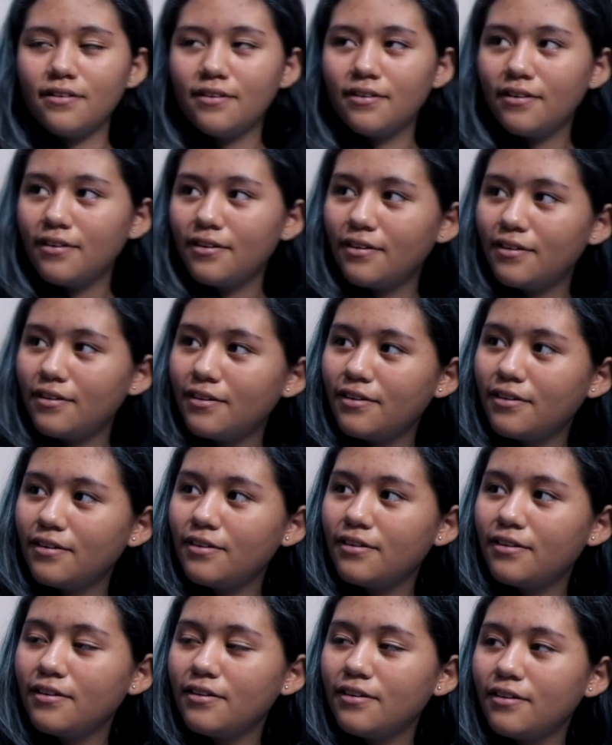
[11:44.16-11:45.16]

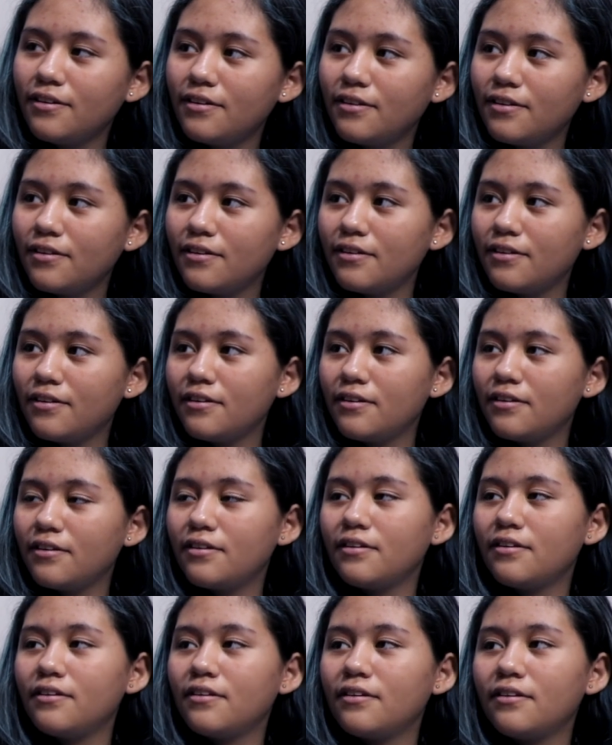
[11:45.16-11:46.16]

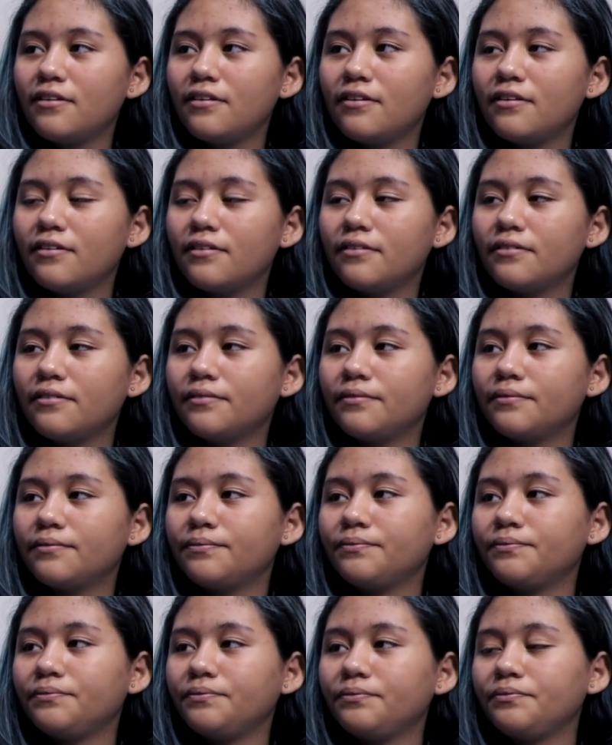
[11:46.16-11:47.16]

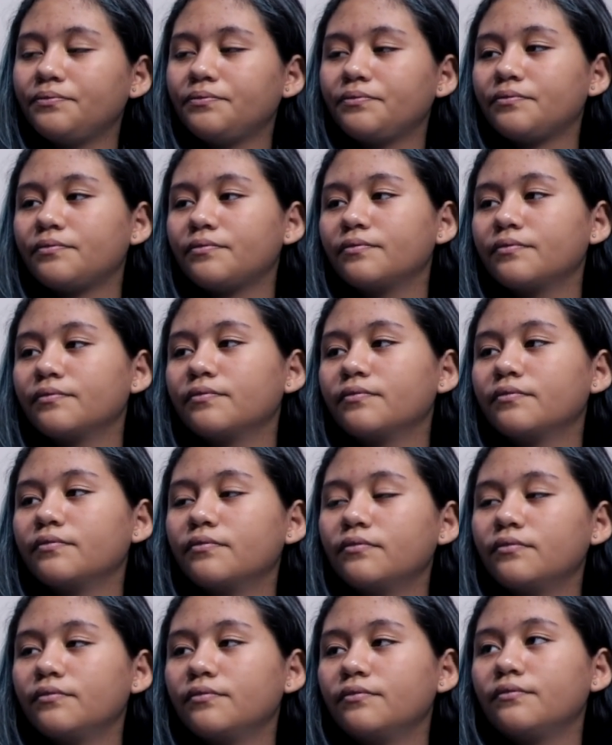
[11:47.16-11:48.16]

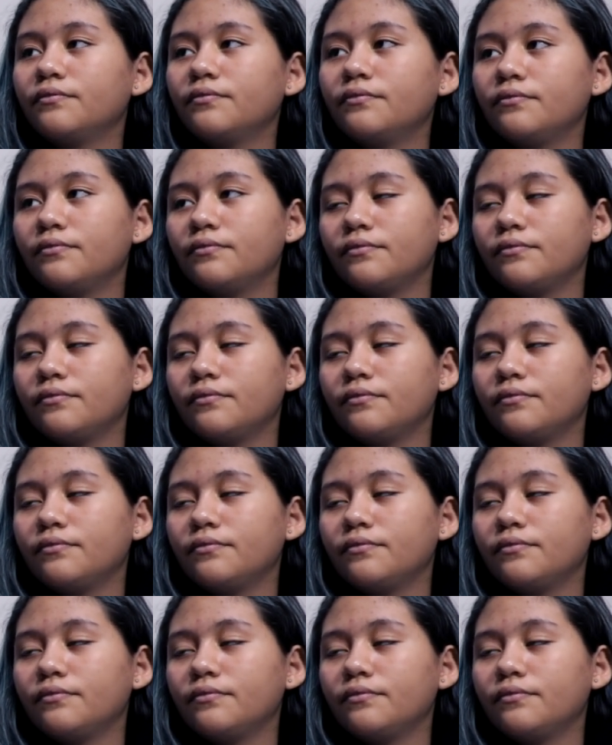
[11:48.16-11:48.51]
This person isn't speaking.